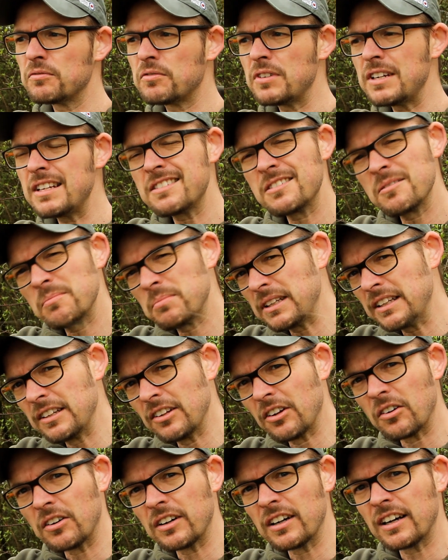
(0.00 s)
reasonably
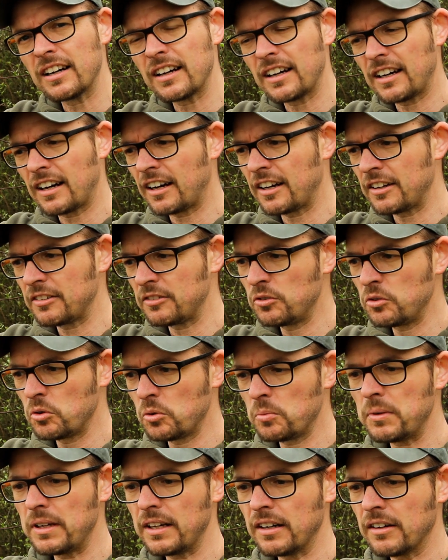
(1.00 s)
long.
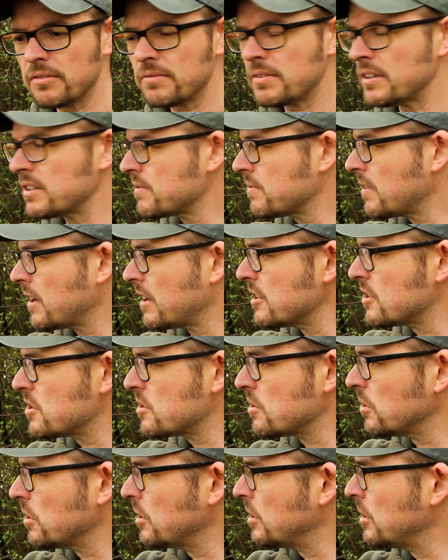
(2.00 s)
Normally I fish very
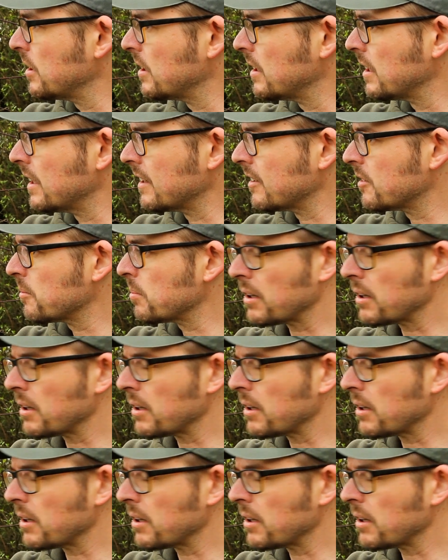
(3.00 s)
short hook links,